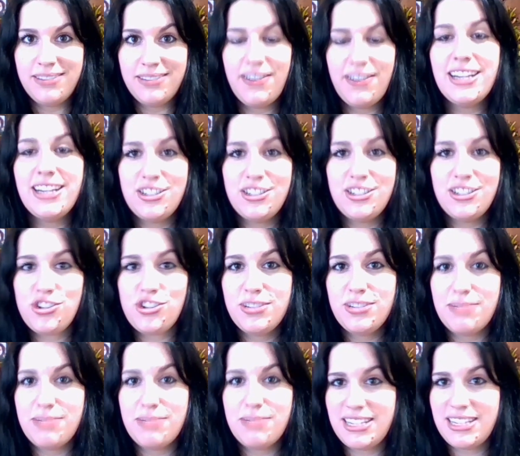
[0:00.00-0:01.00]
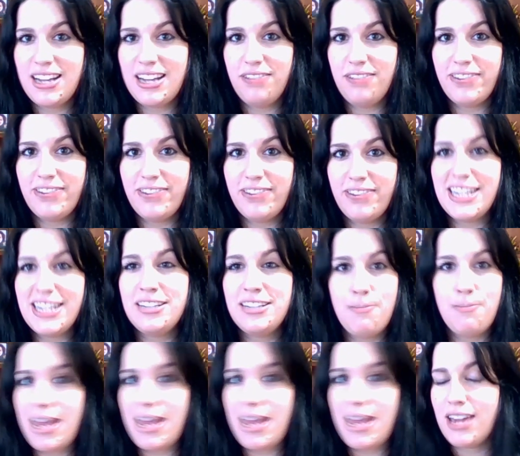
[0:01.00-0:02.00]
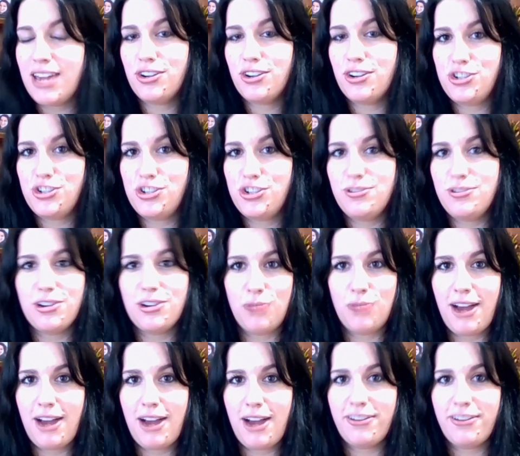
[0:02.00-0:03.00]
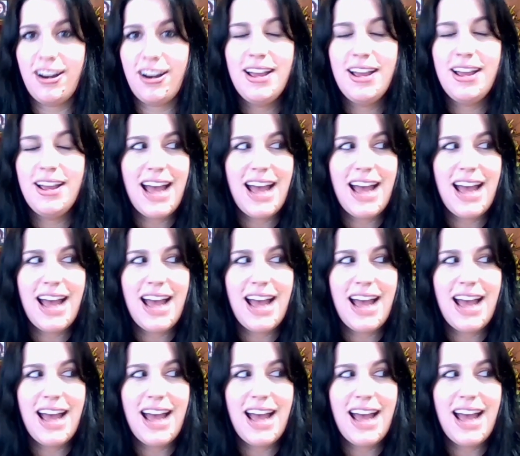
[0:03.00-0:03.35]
If I didn't choose it myself, if I didn't make it or choose it or whatever,